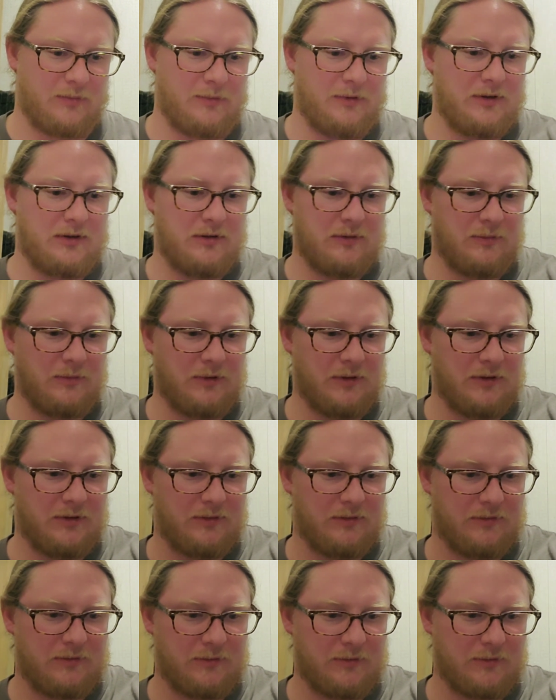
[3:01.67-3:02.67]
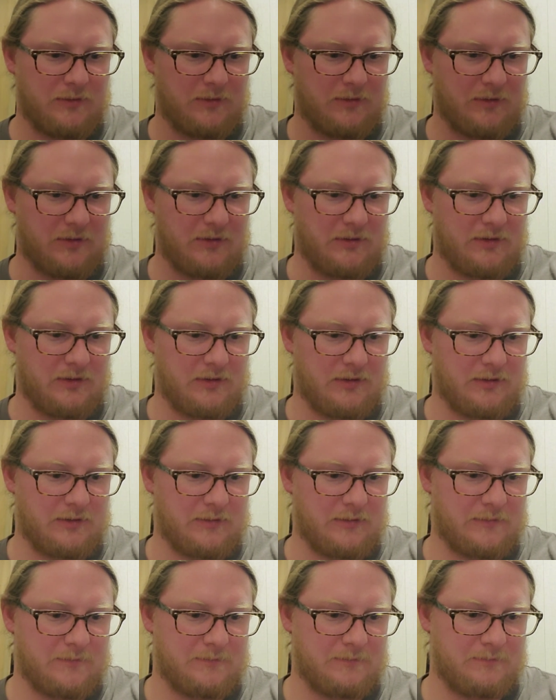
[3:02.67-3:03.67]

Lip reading: speaking well for the,